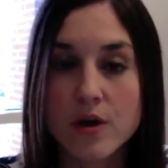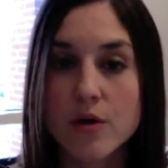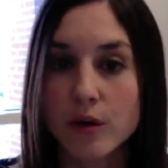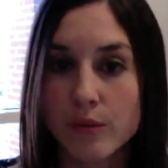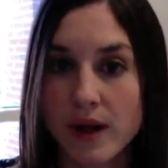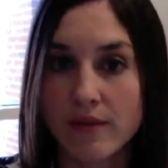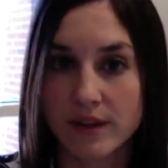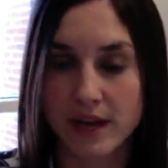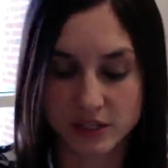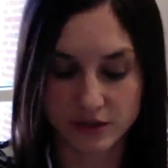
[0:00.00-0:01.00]
or whatever
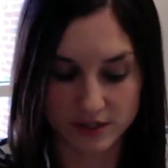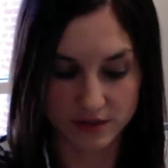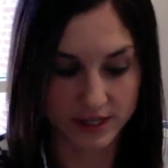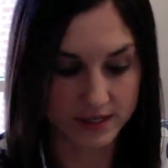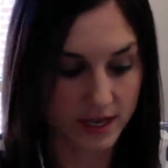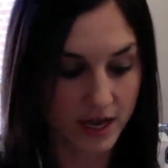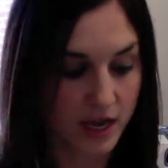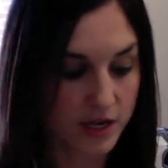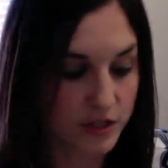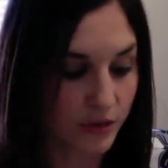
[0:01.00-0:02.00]
that stressor is.
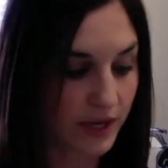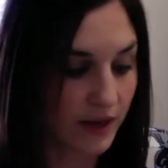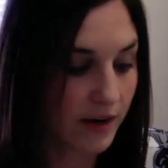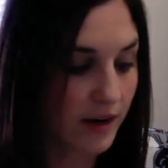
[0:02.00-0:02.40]
So here,